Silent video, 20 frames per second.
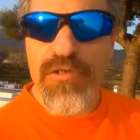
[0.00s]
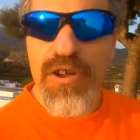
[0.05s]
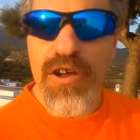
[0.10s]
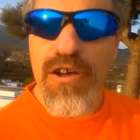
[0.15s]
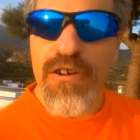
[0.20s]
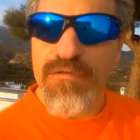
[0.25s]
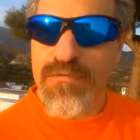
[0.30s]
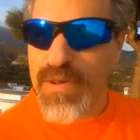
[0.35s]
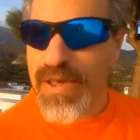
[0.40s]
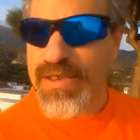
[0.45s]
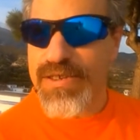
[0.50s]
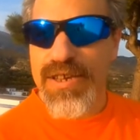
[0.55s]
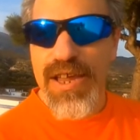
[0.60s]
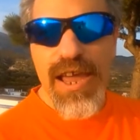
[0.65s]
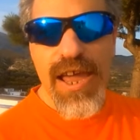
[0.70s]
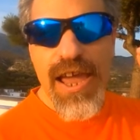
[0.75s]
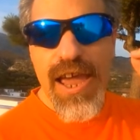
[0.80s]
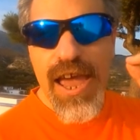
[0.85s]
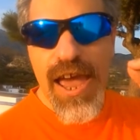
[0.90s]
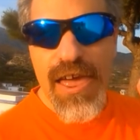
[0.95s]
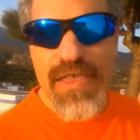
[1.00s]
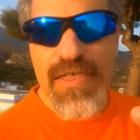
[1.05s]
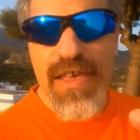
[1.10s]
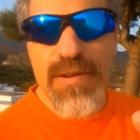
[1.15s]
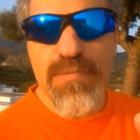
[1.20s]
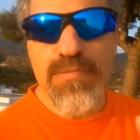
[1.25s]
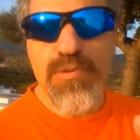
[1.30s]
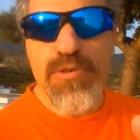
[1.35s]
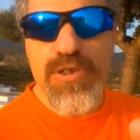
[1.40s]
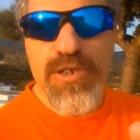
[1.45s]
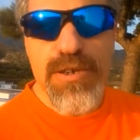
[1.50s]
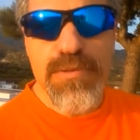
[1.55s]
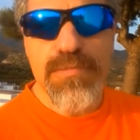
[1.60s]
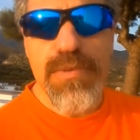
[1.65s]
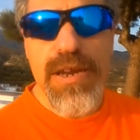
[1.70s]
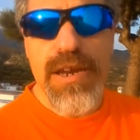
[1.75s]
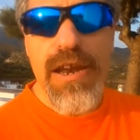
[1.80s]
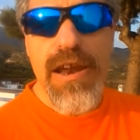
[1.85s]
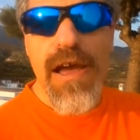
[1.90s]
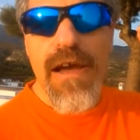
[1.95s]
months. And that puts him in
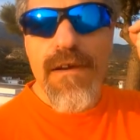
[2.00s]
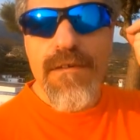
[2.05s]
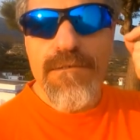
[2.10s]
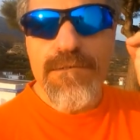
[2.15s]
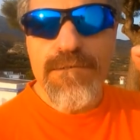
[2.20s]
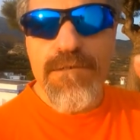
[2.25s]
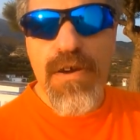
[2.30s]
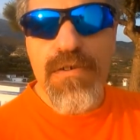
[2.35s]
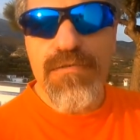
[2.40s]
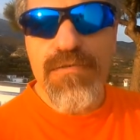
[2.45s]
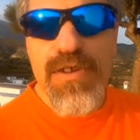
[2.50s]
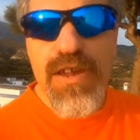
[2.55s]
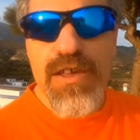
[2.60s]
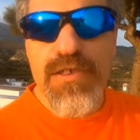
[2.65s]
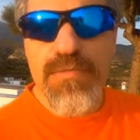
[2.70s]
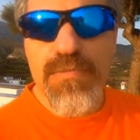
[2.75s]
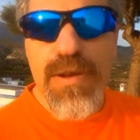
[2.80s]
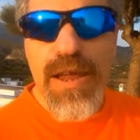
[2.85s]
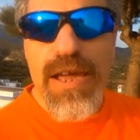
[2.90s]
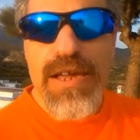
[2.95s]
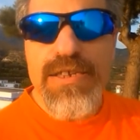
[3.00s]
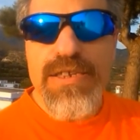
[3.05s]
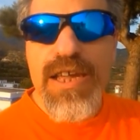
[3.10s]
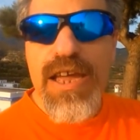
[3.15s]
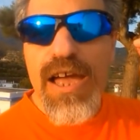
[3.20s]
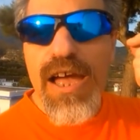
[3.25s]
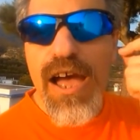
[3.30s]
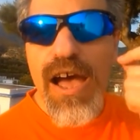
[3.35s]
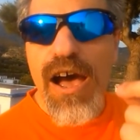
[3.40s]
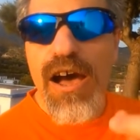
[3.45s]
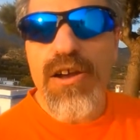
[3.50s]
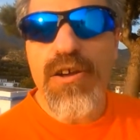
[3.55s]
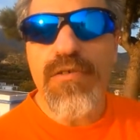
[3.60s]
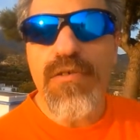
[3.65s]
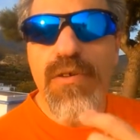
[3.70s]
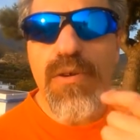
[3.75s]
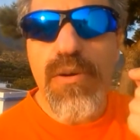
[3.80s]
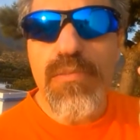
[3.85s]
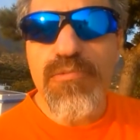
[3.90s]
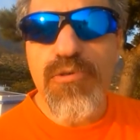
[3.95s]
50th place out of
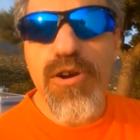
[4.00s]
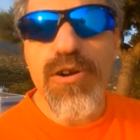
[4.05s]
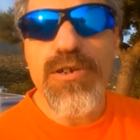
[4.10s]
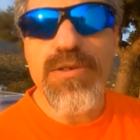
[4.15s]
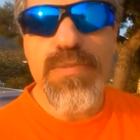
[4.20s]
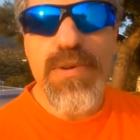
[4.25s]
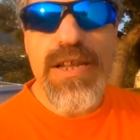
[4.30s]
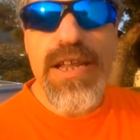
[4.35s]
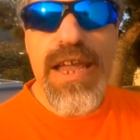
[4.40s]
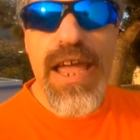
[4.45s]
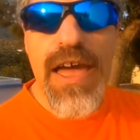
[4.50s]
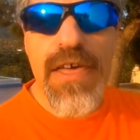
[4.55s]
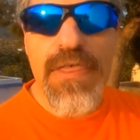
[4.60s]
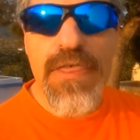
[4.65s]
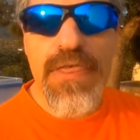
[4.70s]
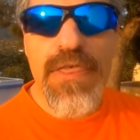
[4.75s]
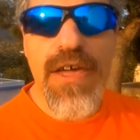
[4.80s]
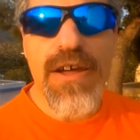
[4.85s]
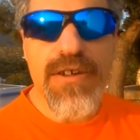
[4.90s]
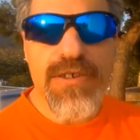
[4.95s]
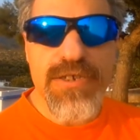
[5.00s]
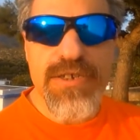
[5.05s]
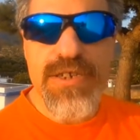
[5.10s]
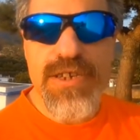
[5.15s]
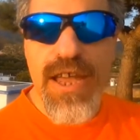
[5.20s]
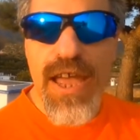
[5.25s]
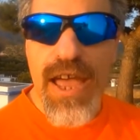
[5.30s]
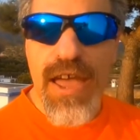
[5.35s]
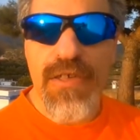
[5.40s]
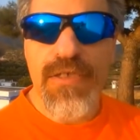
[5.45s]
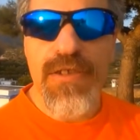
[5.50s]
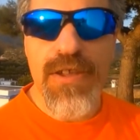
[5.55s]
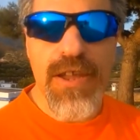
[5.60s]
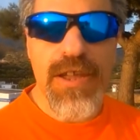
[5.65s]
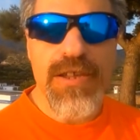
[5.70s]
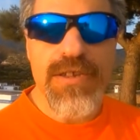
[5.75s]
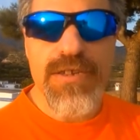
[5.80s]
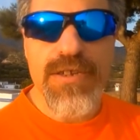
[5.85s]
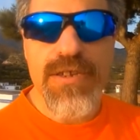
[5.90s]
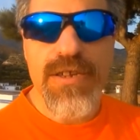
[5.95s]
approximately 1,000 athletes.
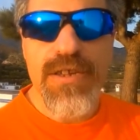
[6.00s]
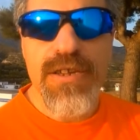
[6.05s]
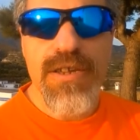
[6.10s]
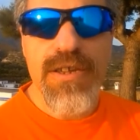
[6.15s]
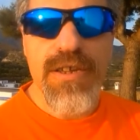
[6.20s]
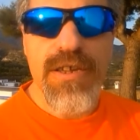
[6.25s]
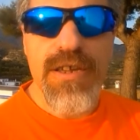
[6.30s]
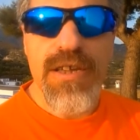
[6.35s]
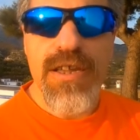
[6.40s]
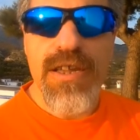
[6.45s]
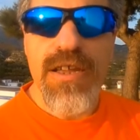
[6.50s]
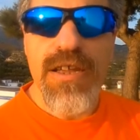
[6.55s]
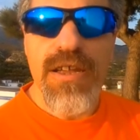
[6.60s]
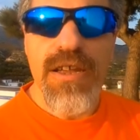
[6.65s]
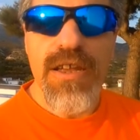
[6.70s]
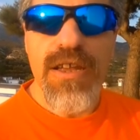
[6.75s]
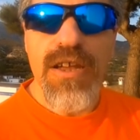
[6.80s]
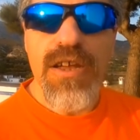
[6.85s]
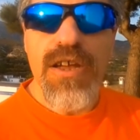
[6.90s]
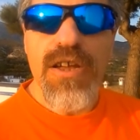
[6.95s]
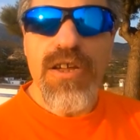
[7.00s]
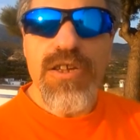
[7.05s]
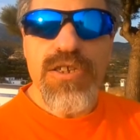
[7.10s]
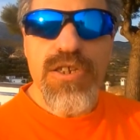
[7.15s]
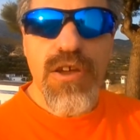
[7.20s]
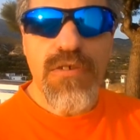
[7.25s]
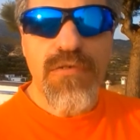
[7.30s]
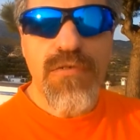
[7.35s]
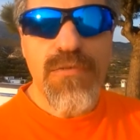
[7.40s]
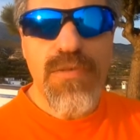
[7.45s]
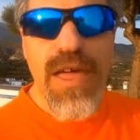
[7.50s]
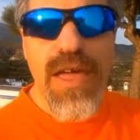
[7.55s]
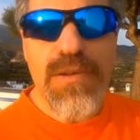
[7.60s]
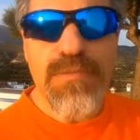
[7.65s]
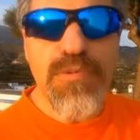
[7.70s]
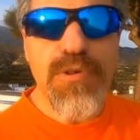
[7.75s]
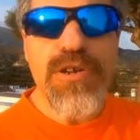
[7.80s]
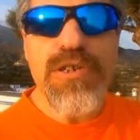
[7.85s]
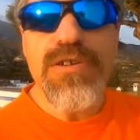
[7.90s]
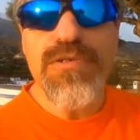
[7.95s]
So from that
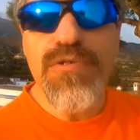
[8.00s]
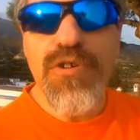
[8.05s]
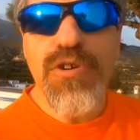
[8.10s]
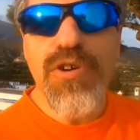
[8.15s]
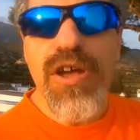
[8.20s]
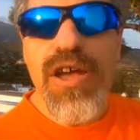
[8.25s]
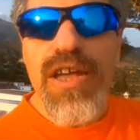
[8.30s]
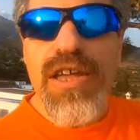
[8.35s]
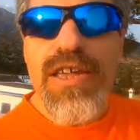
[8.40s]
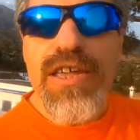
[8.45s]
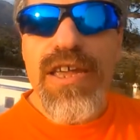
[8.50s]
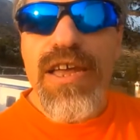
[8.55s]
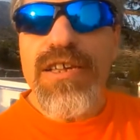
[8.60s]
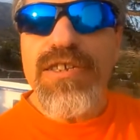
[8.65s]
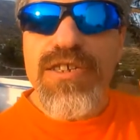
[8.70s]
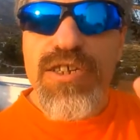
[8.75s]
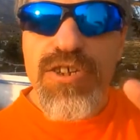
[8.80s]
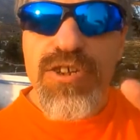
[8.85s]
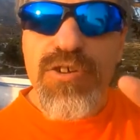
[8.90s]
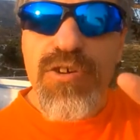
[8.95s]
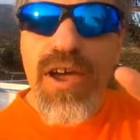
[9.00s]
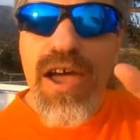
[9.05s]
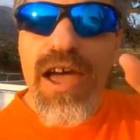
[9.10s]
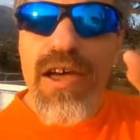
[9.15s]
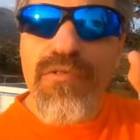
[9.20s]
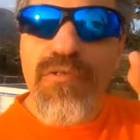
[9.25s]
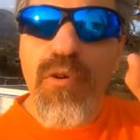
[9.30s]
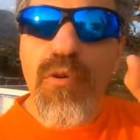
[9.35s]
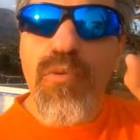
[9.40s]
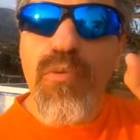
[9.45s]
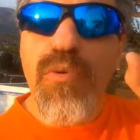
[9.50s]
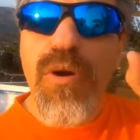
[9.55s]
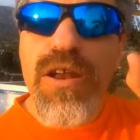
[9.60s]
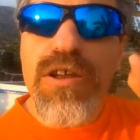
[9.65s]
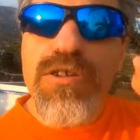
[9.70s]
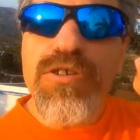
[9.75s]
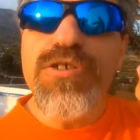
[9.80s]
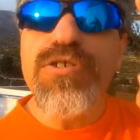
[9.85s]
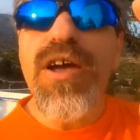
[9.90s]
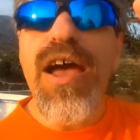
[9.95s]
point of view, yes, you have one or
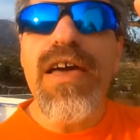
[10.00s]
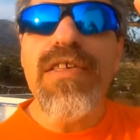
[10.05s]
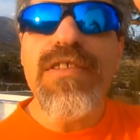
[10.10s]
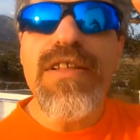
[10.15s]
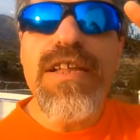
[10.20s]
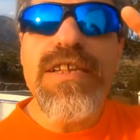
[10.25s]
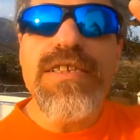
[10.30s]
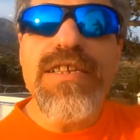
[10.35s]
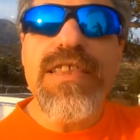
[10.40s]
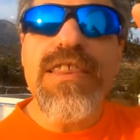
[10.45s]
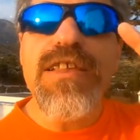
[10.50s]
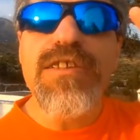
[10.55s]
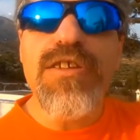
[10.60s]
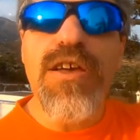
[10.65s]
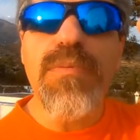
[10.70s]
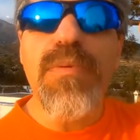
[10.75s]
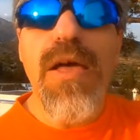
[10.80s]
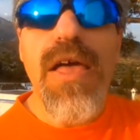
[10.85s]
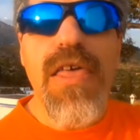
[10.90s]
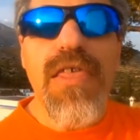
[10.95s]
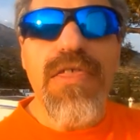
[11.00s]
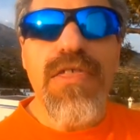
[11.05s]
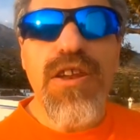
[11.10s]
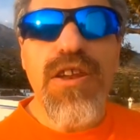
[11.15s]
two athletes at the top that are